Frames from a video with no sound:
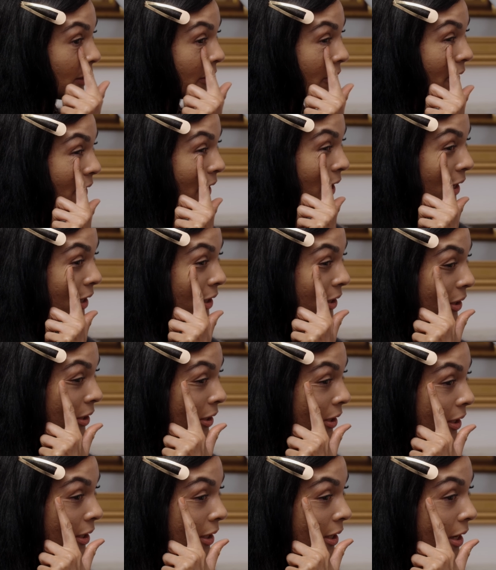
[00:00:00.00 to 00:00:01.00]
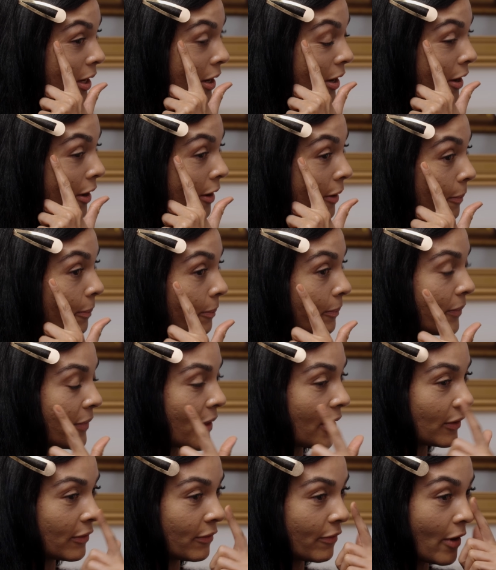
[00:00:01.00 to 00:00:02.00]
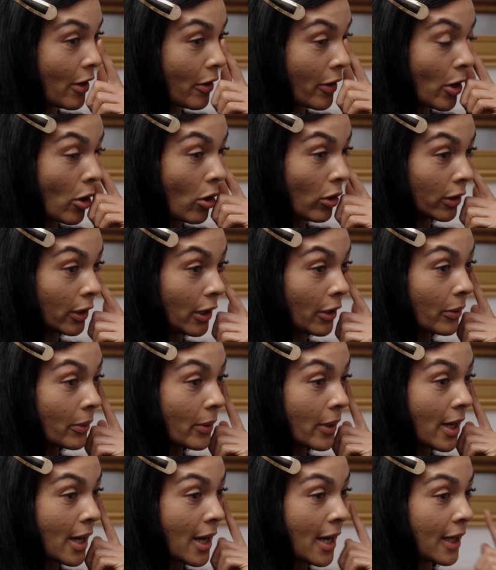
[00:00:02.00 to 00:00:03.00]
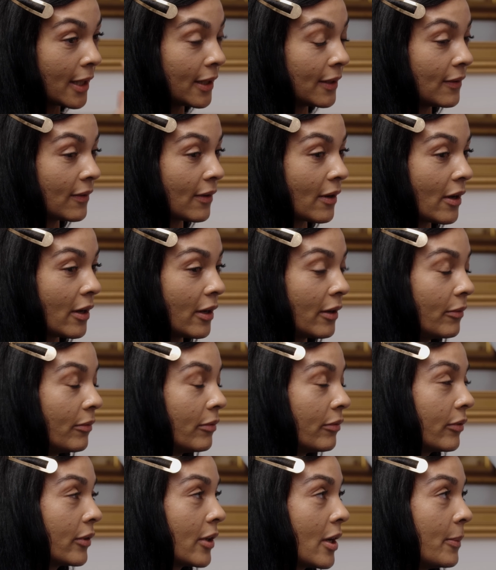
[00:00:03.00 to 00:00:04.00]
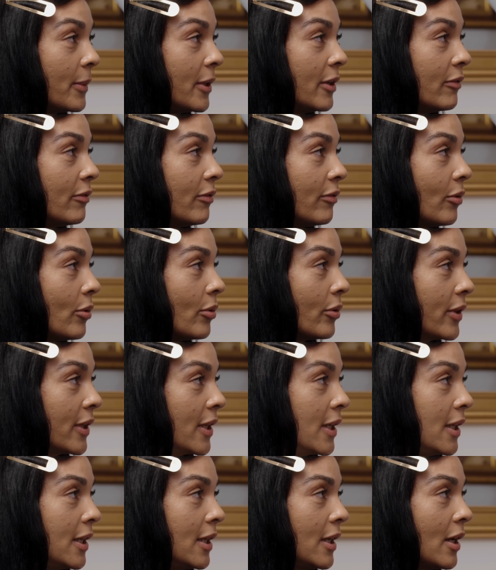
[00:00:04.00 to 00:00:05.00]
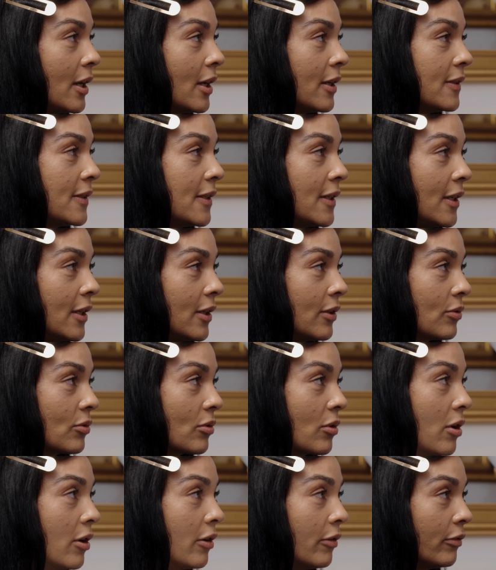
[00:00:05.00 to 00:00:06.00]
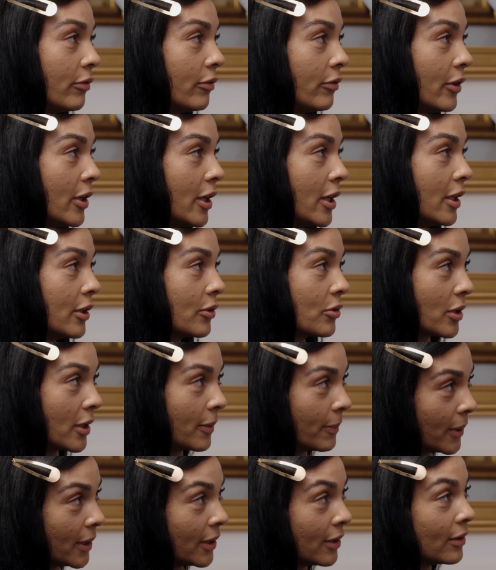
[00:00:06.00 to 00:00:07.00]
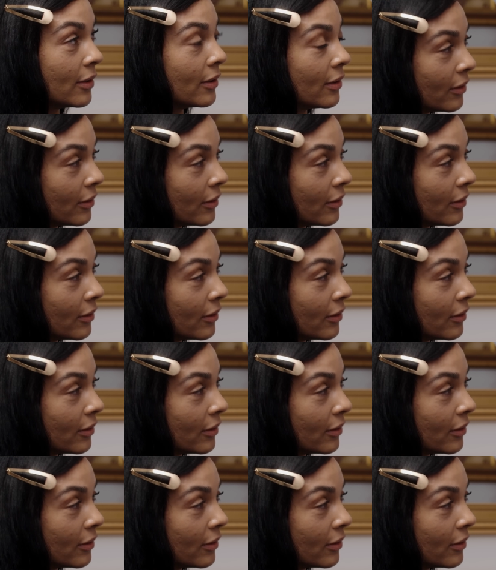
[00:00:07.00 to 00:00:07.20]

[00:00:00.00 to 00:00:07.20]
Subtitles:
and there that's very hollow, and I've come in for the tear trough treatment.